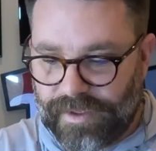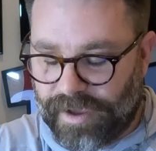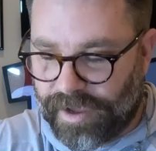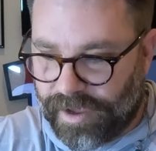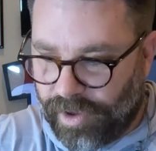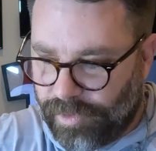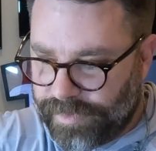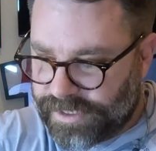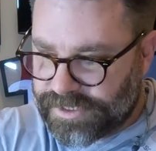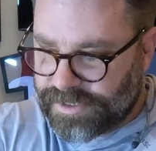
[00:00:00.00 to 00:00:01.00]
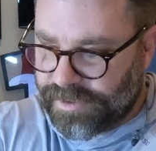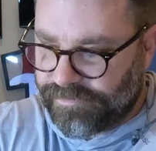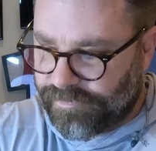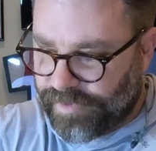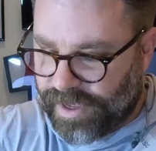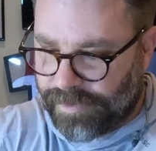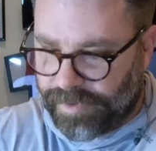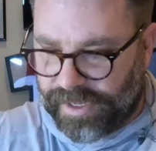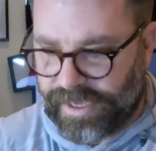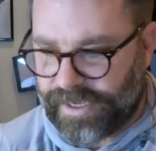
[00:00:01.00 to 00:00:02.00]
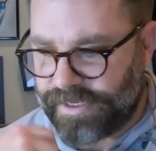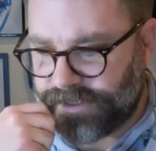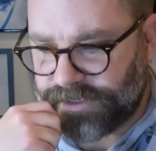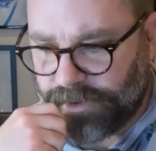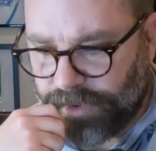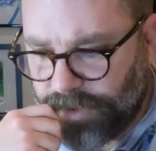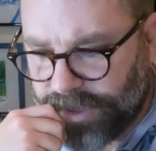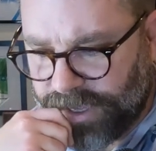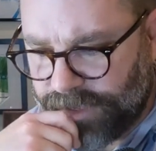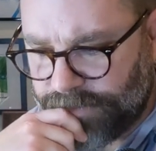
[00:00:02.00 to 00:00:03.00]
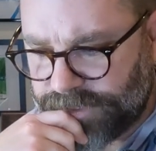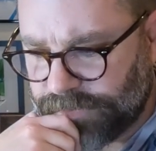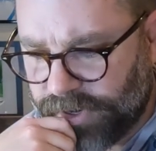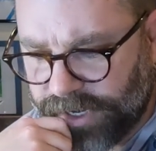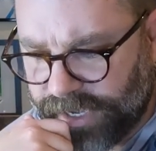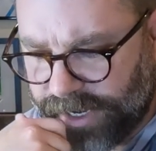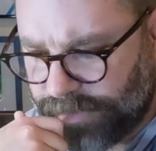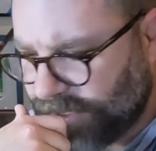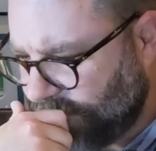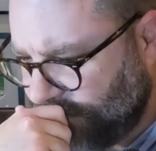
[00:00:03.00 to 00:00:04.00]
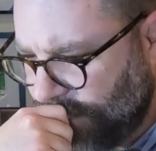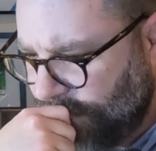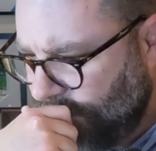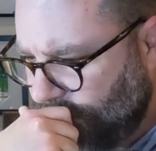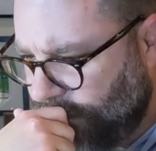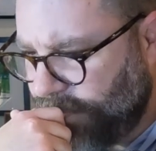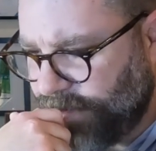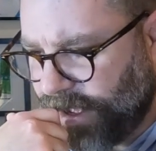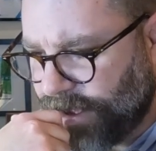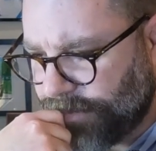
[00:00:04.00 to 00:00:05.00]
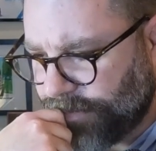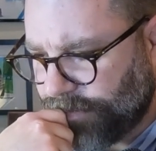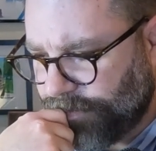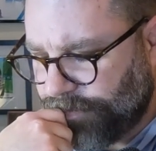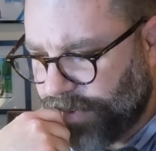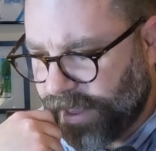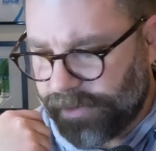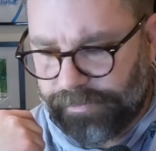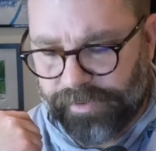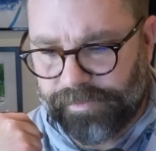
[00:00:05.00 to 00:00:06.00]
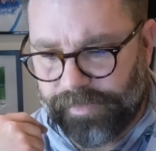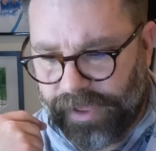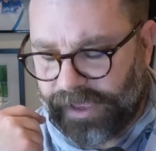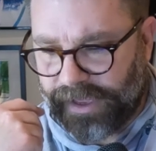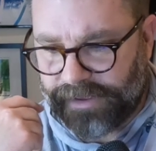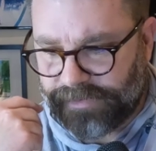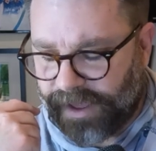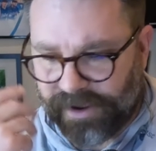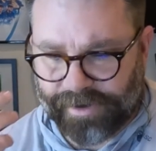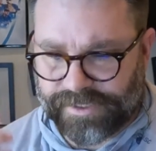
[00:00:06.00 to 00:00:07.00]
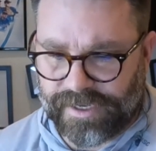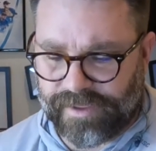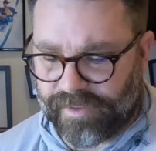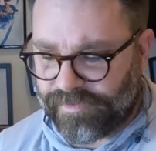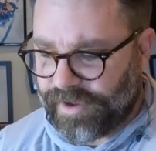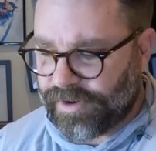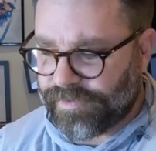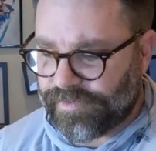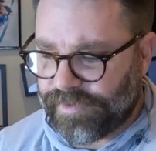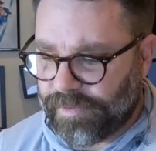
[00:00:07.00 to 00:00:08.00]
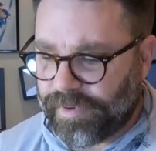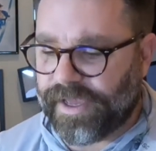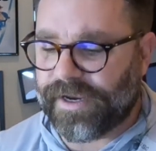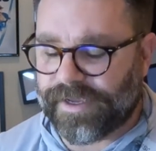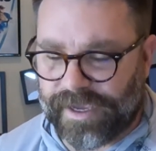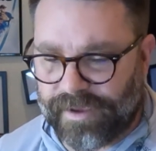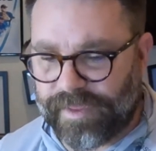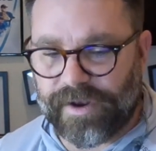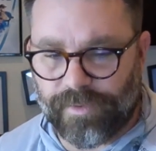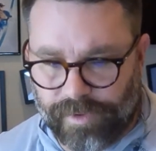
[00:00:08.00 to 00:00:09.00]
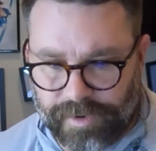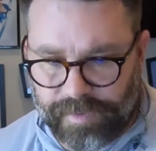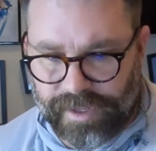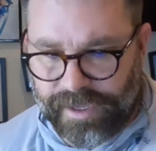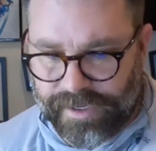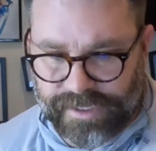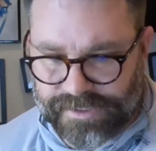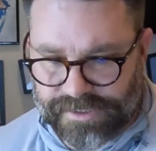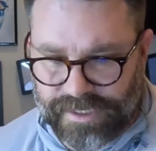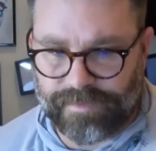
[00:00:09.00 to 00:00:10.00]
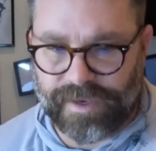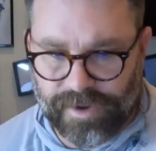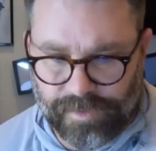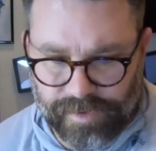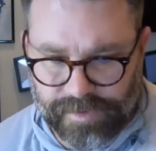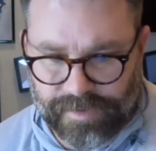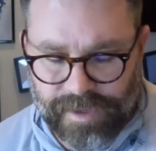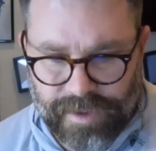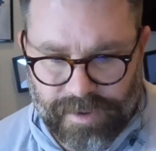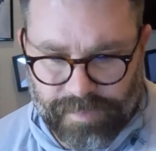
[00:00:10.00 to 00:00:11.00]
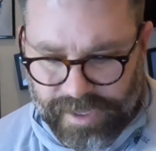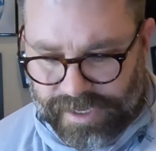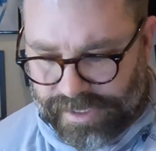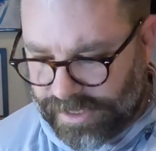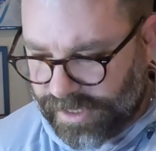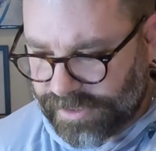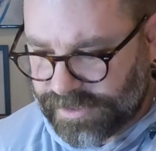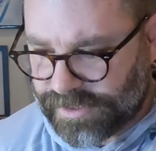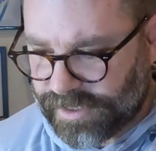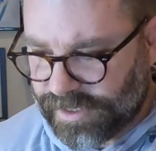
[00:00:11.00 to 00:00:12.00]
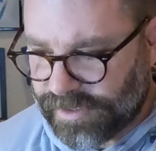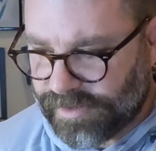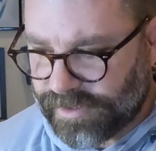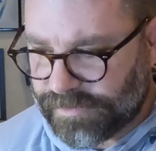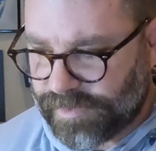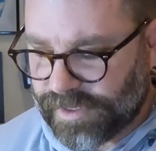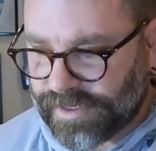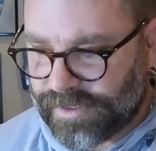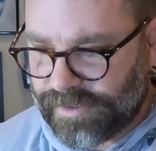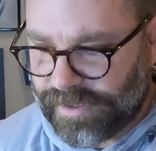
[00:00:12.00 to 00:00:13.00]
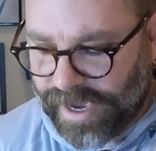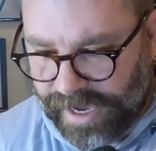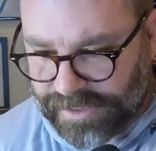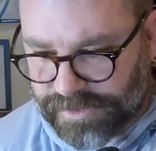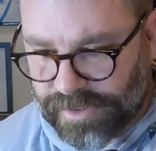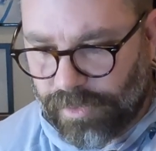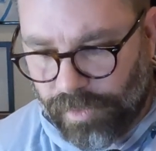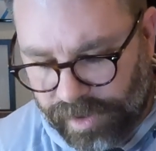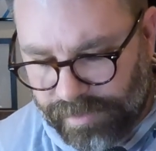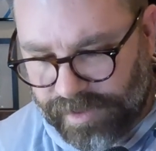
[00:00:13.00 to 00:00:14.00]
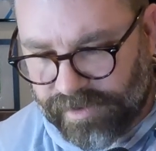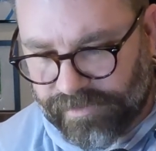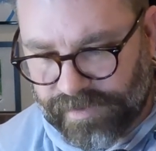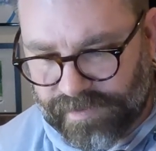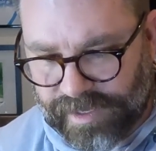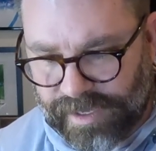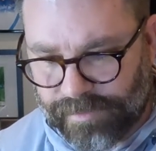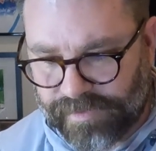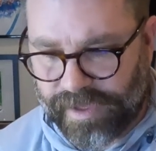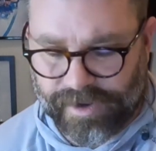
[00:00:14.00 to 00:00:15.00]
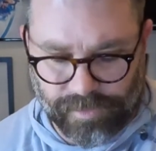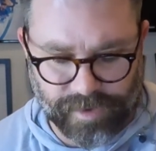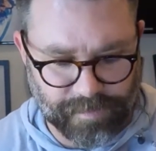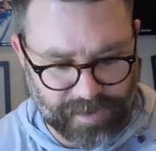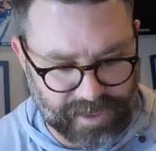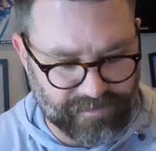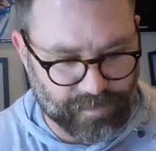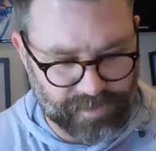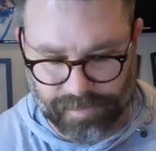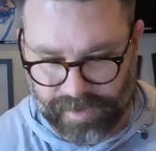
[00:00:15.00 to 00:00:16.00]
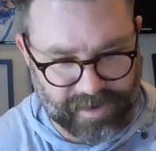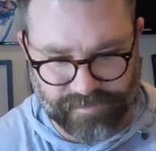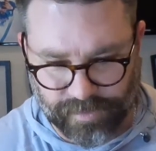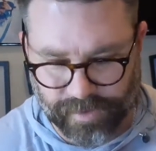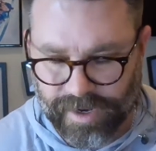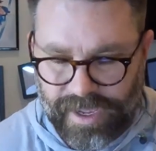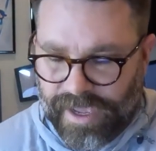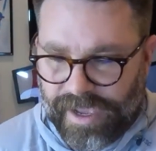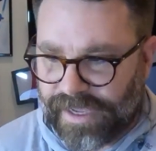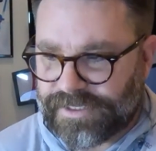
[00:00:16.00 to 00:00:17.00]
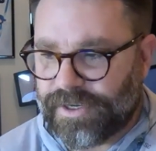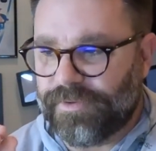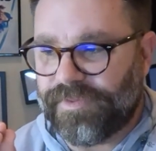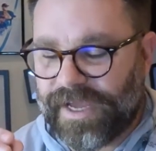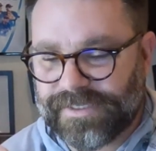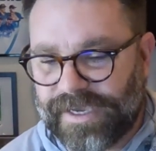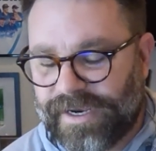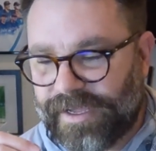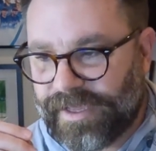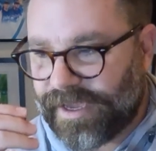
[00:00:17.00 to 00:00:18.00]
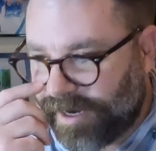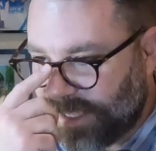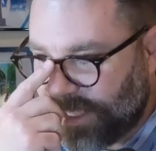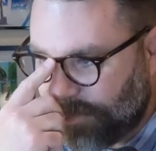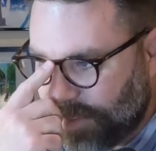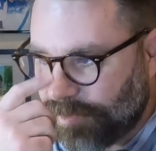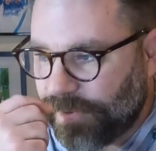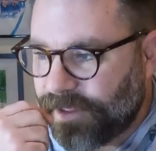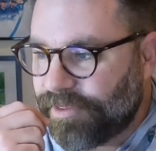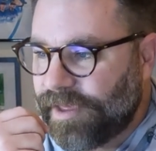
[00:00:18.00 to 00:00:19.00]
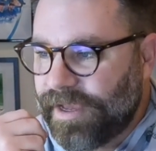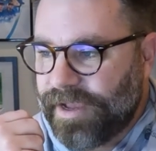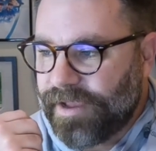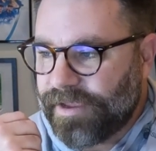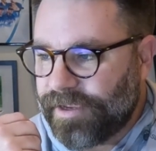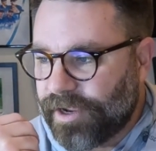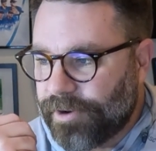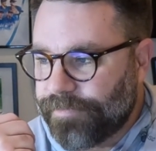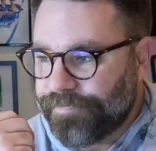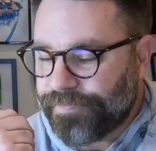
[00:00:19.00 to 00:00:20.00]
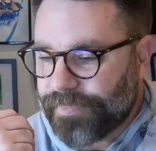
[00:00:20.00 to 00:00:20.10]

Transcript: Ole Miss plays their bowl game tomorrow night, I believe. um, but I heard today that they're playing a game they don't want to play against a team they don't want to play against. The guys want to be there for the team, but they don't want to play for what they're playing for. And so that kind of hit me with, you know,